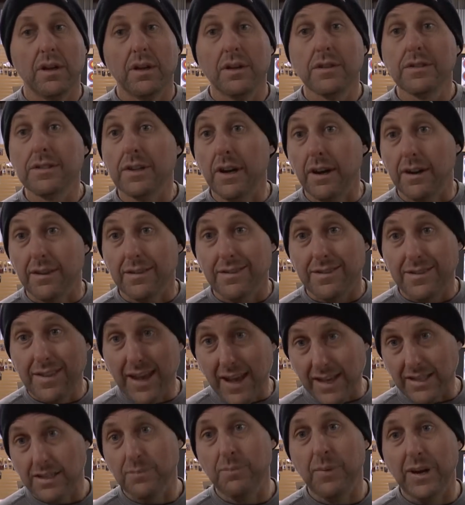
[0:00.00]

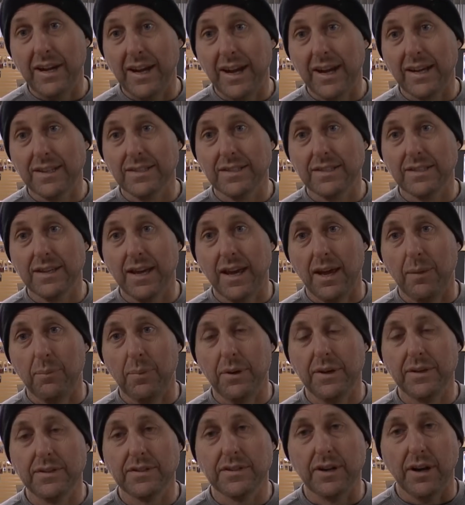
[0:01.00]
that's my next
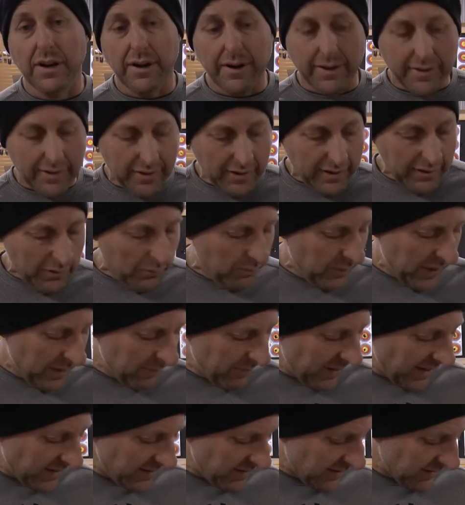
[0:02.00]
step. So I'll be
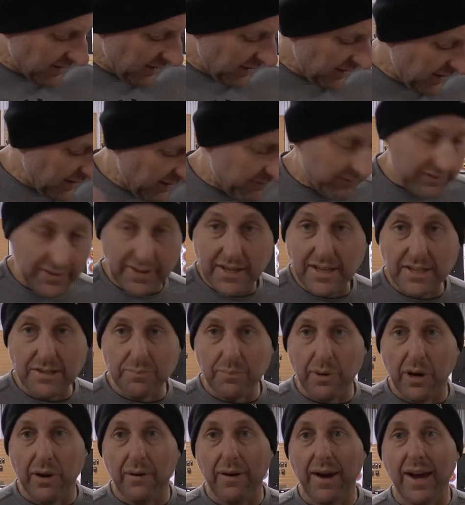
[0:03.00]
basically leaving this
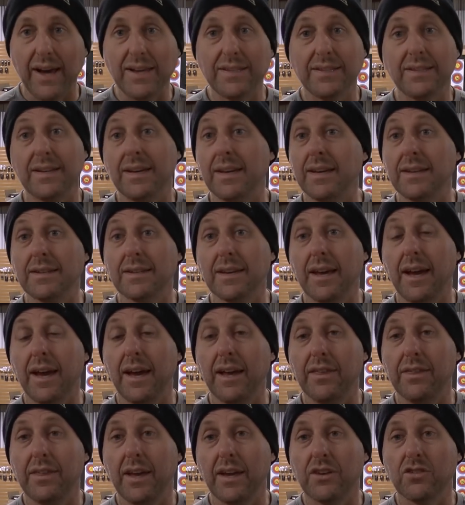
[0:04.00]
bow as is
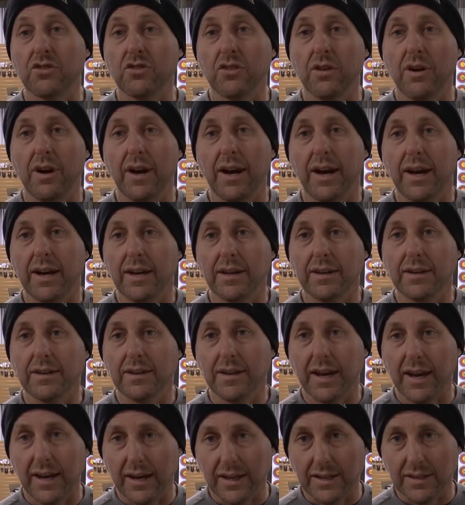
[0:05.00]
and then trying
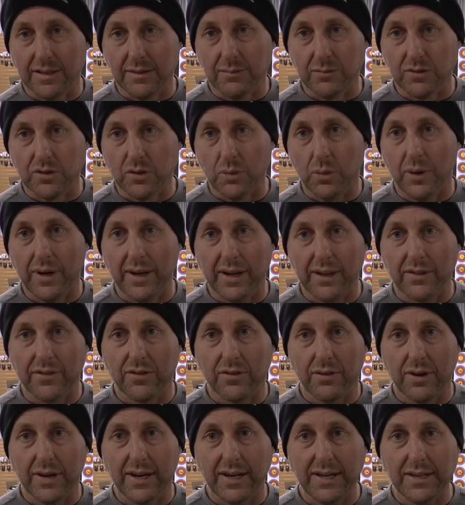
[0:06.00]
getting some
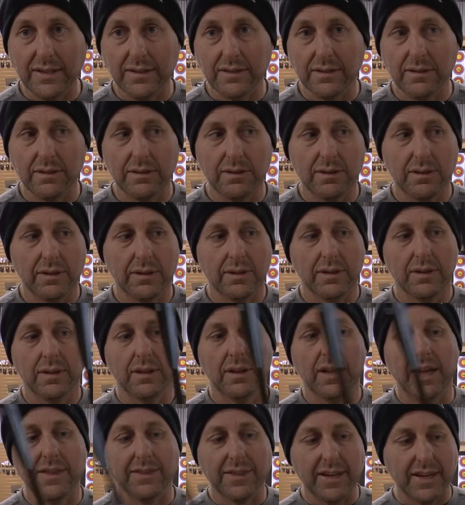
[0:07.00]
23s.
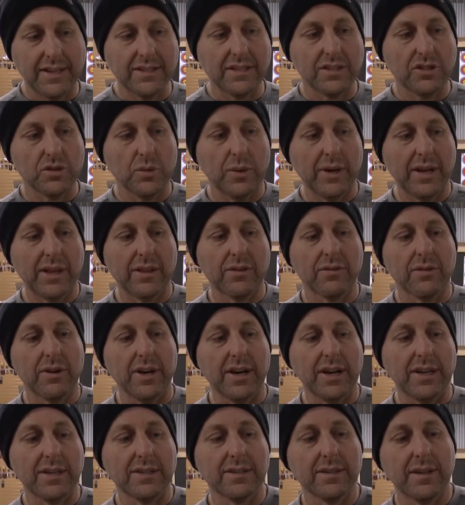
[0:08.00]
Like, these are
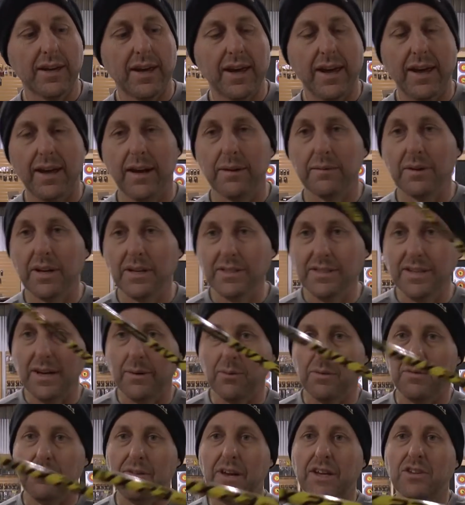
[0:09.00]
23s, and I'm gonna say
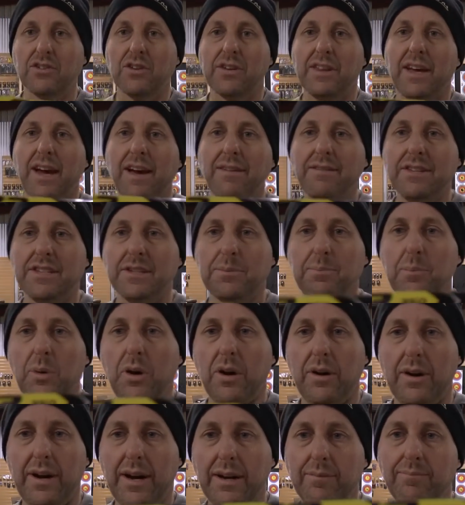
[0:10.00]
with Victory, they have a
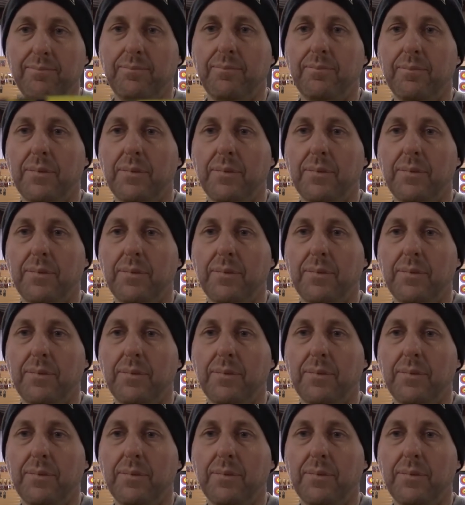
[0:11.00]
spine.